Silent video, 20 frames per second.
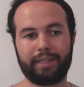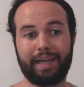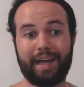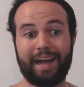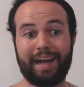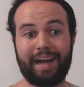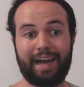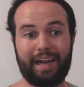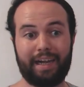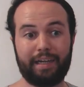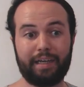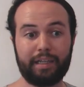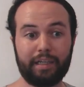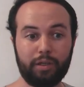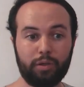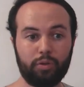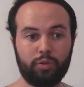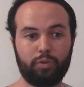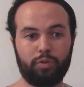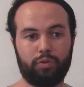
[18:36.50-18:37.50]
a
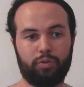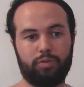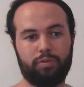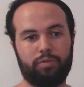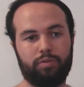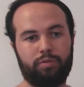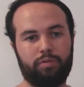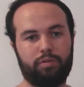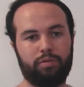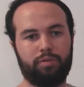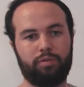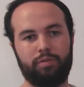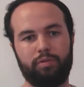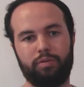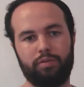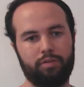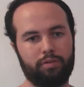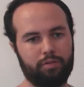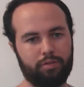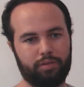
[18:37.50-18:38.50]
new
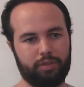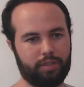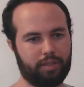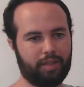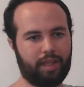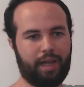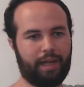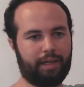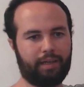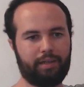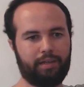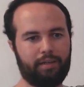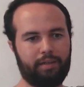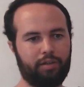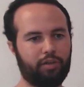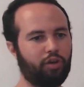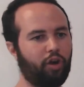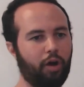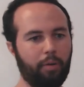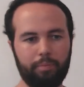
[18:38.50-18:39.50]
stack,
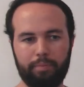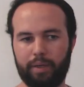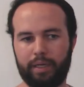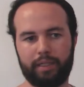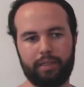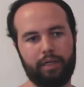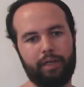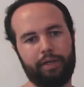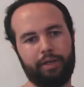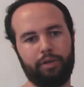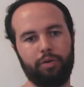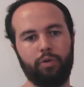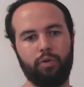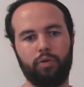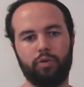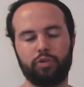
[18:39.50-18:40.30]
completely new.